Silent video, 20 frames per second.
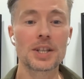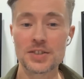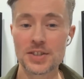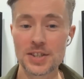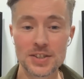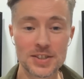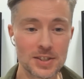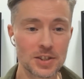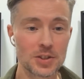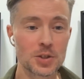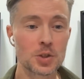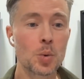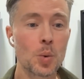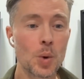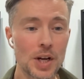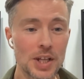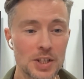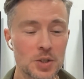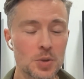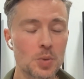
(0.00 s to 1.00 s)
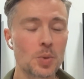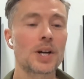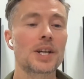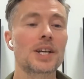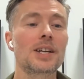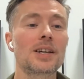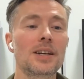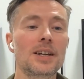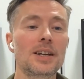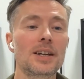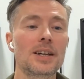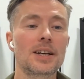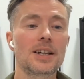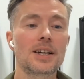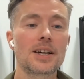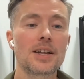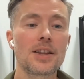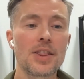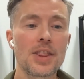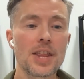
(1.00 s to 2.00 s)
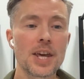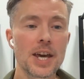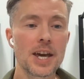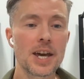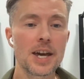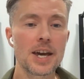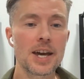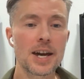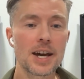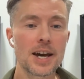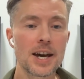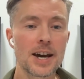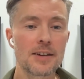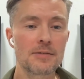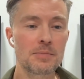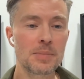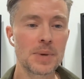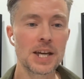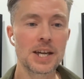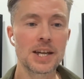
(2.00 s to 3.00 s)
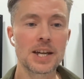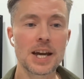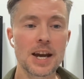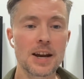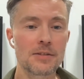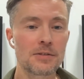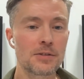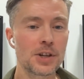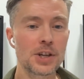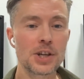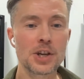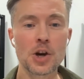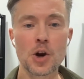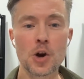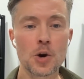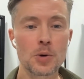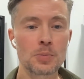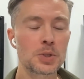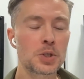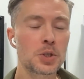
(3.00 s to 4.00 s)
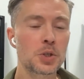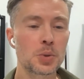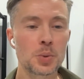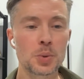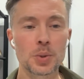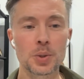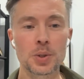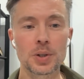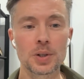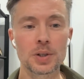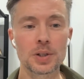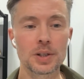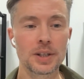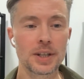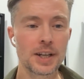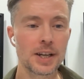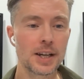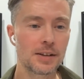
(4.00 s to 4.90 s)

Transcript: since 2020, they have made every home tool,